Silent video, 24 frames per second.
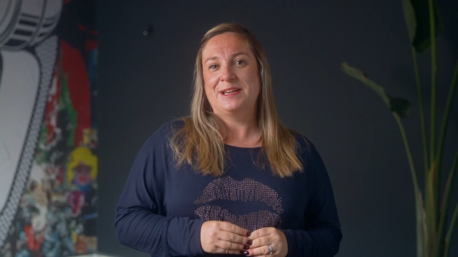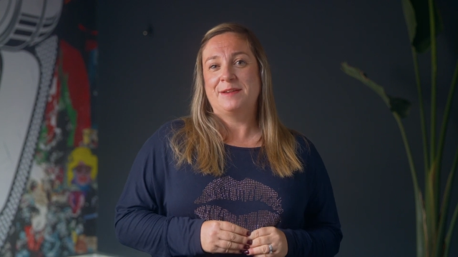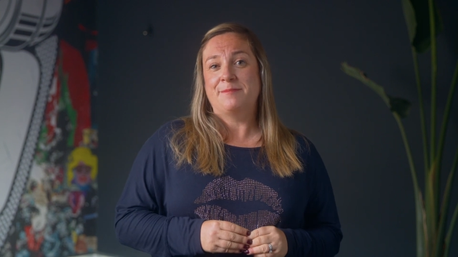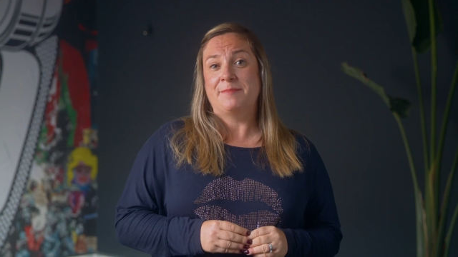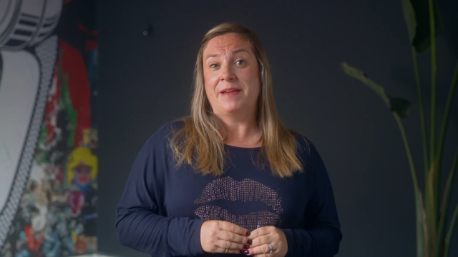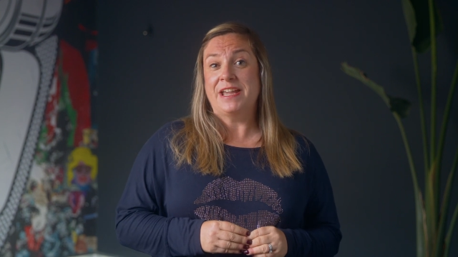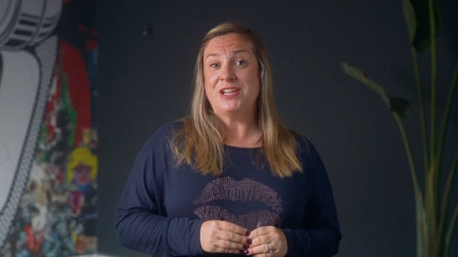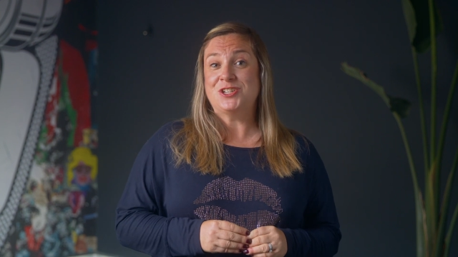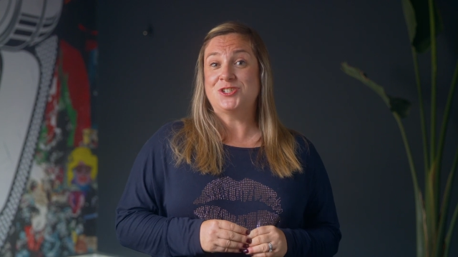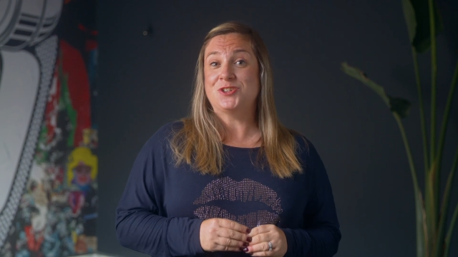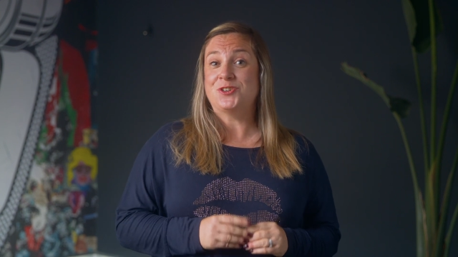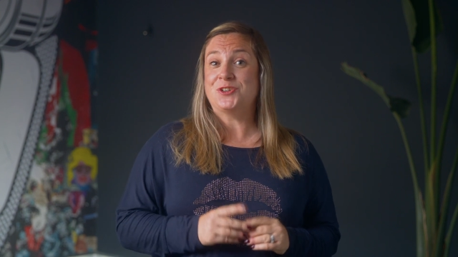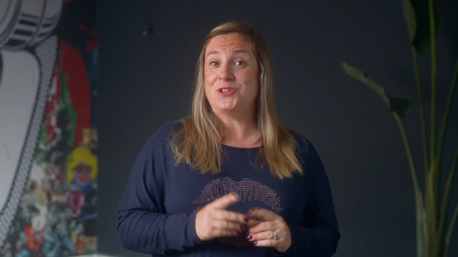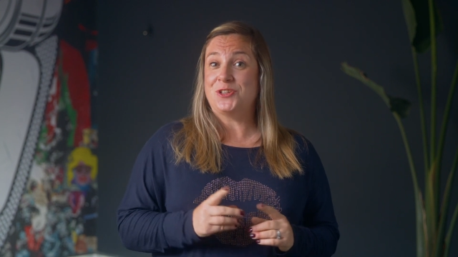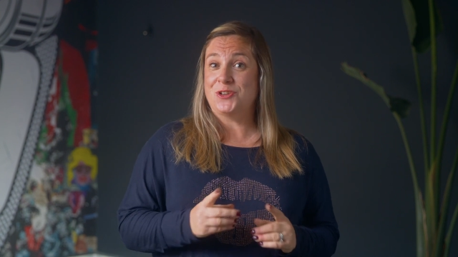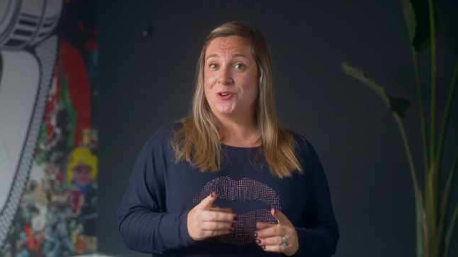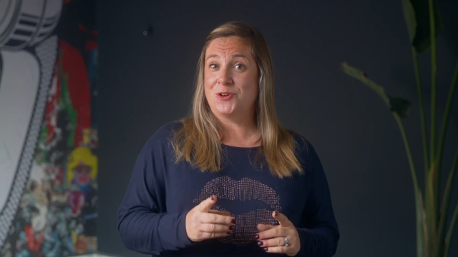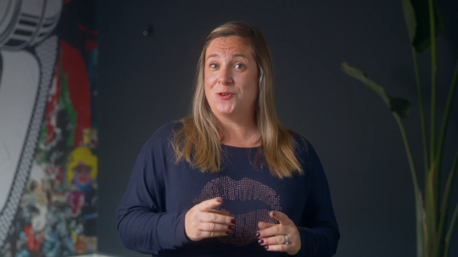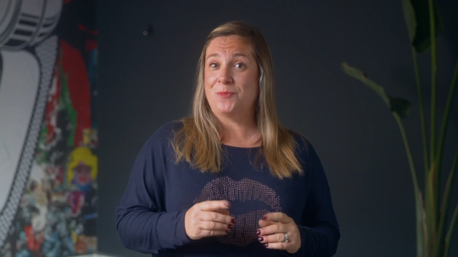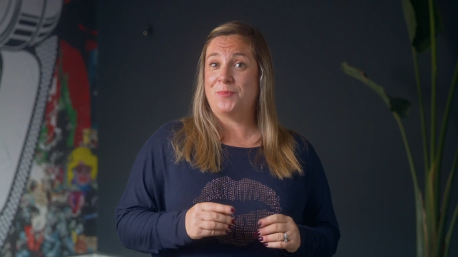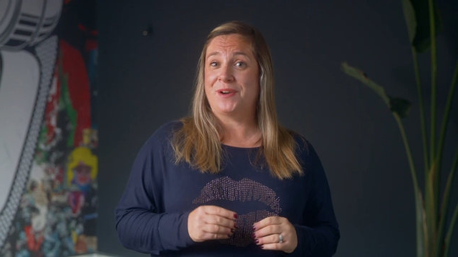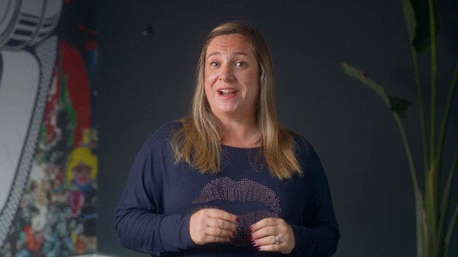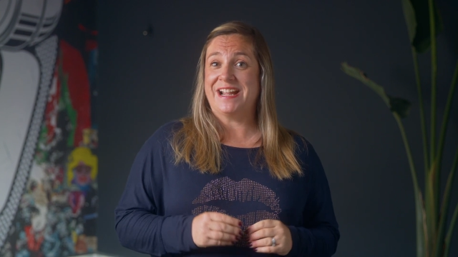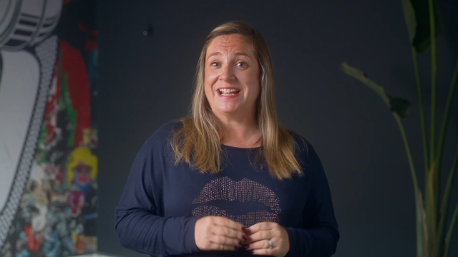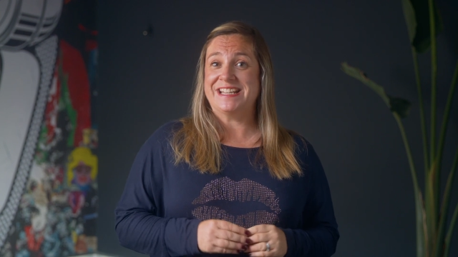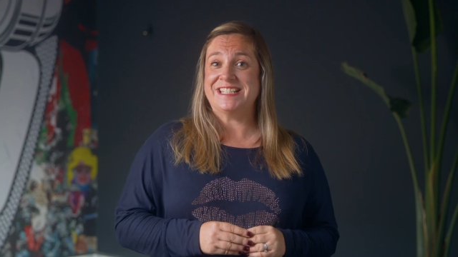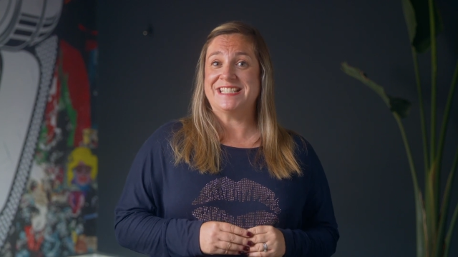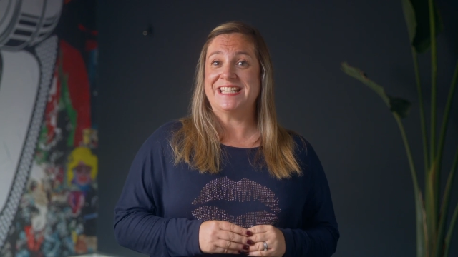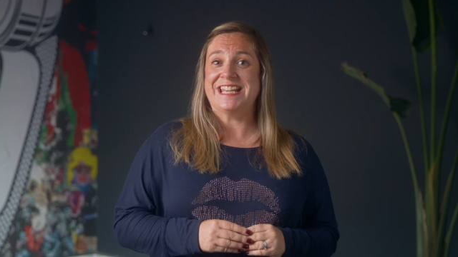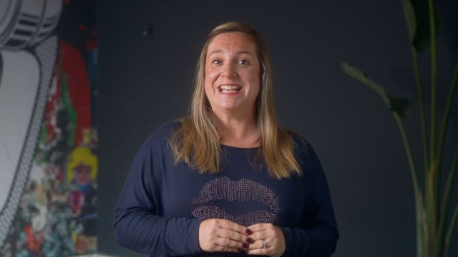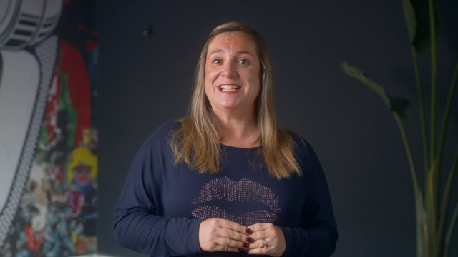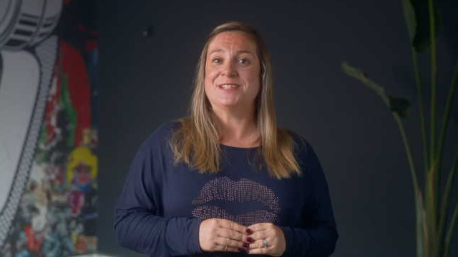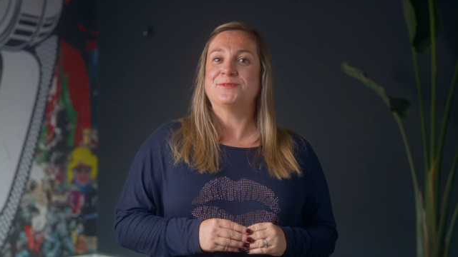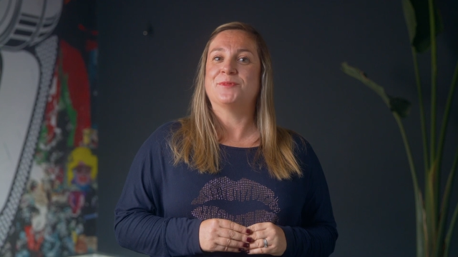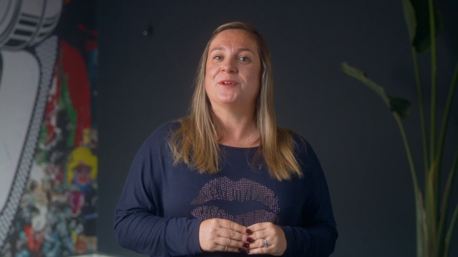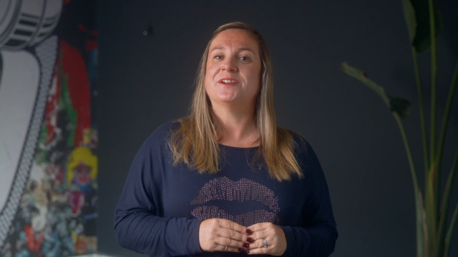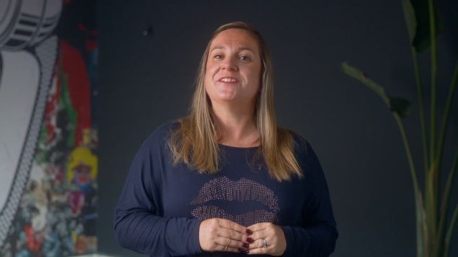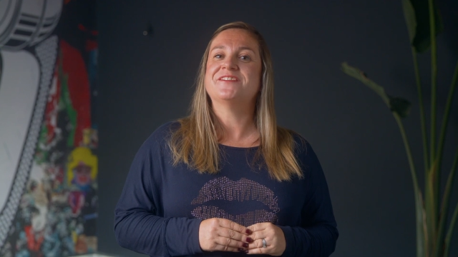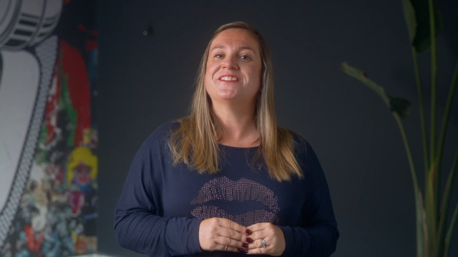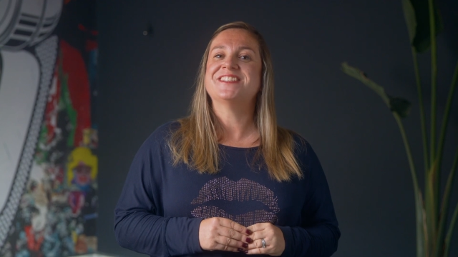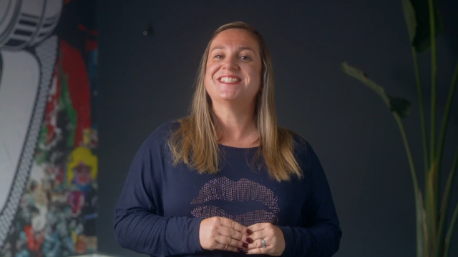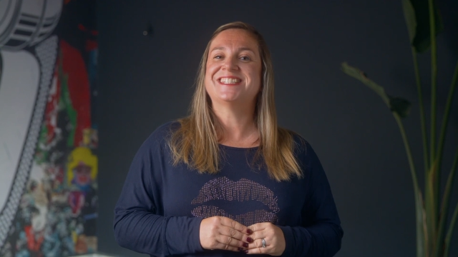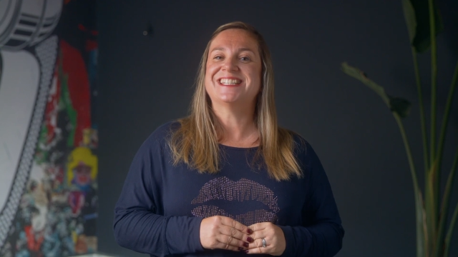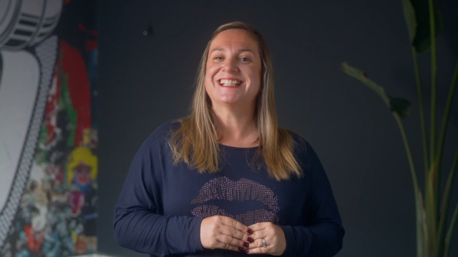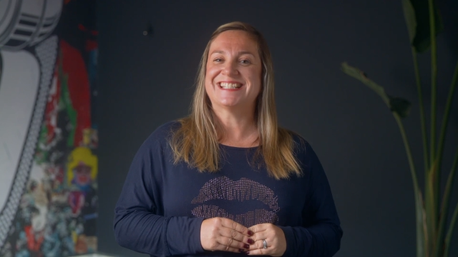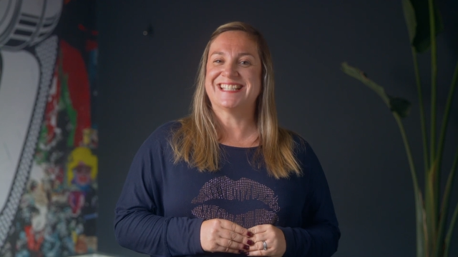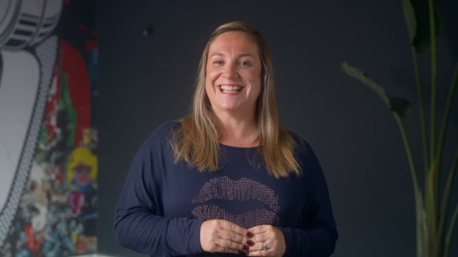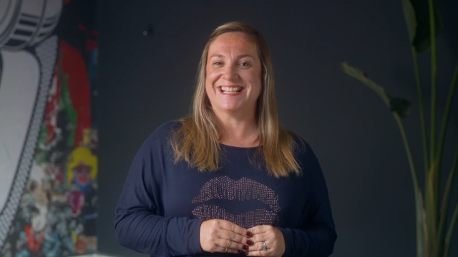Make sure your brand is one of the
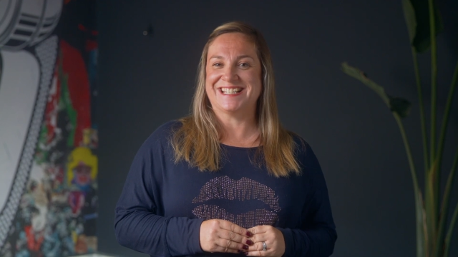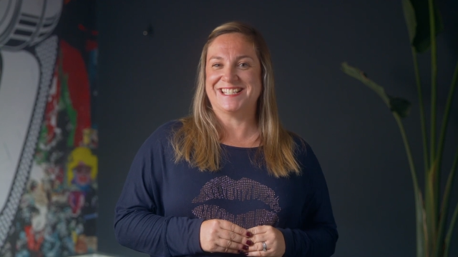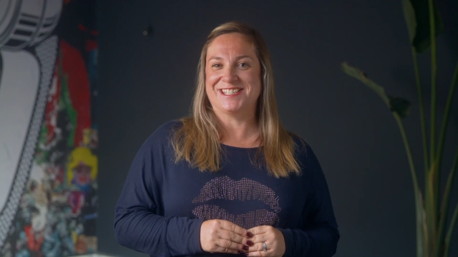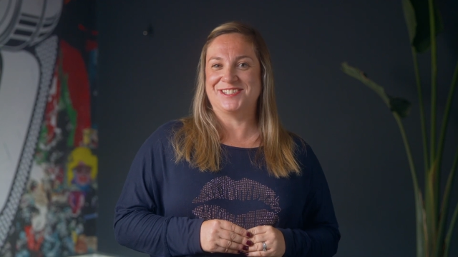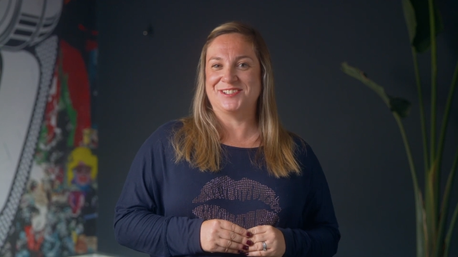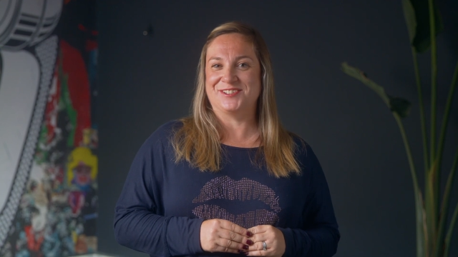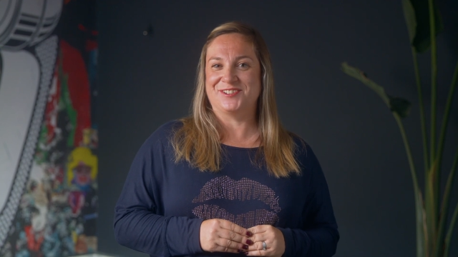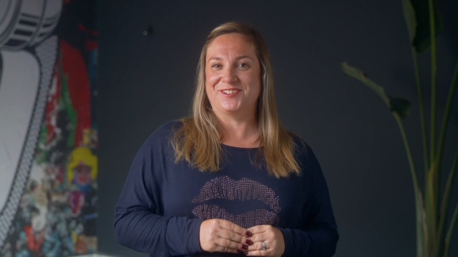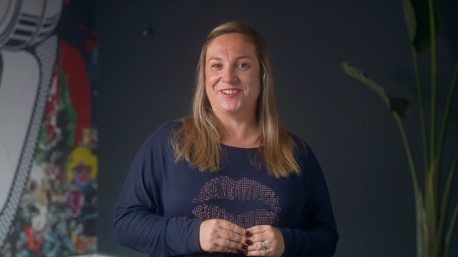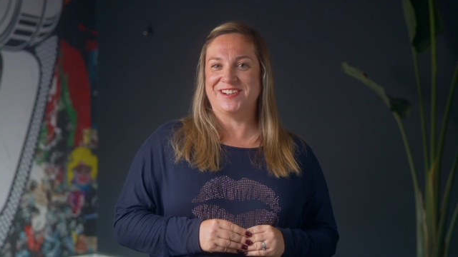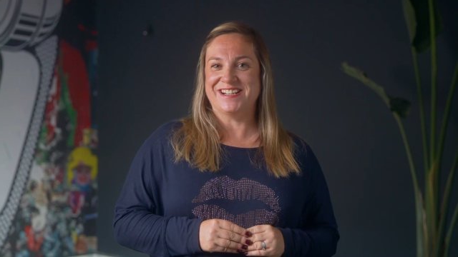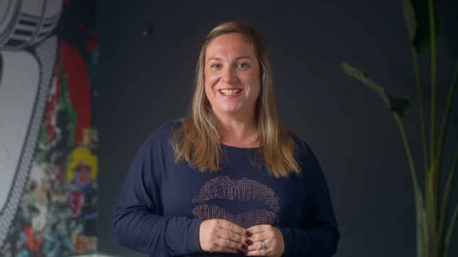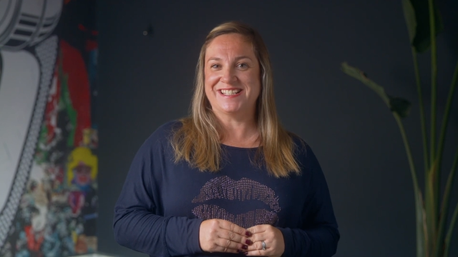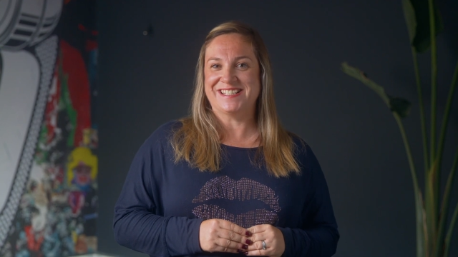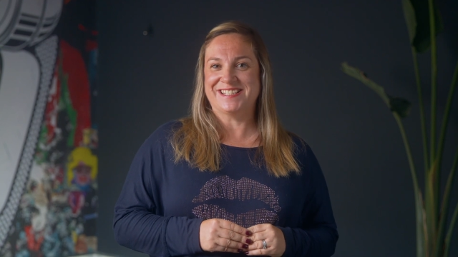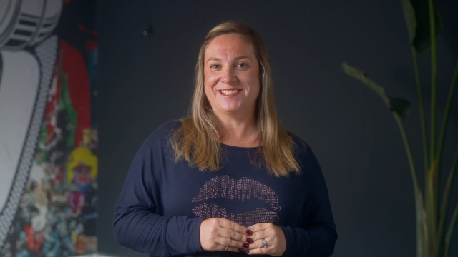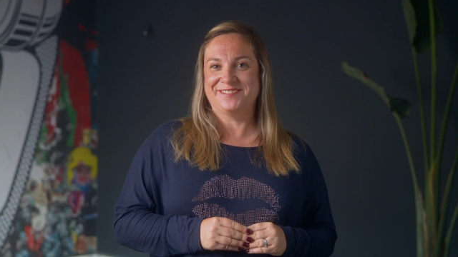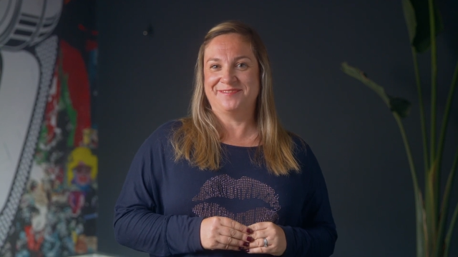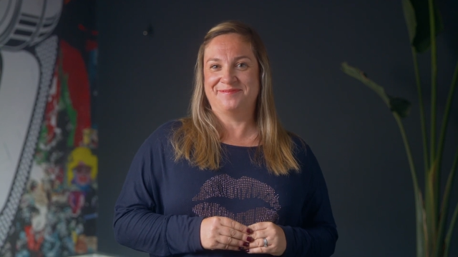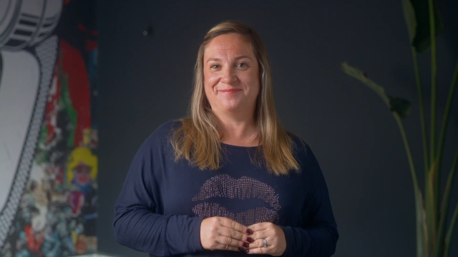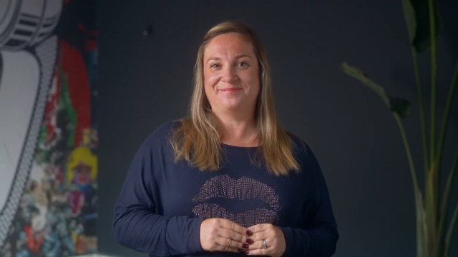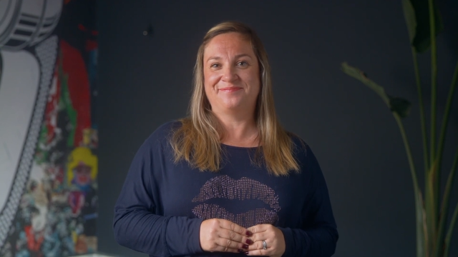success stories.